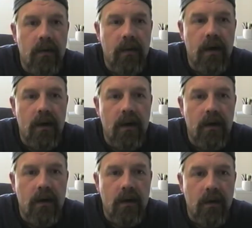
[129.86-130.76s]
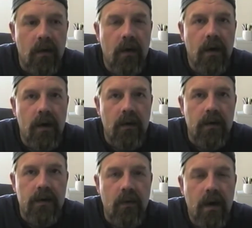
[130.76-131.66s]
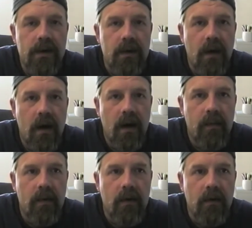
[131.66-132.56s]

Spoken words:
But really, it was a waste of time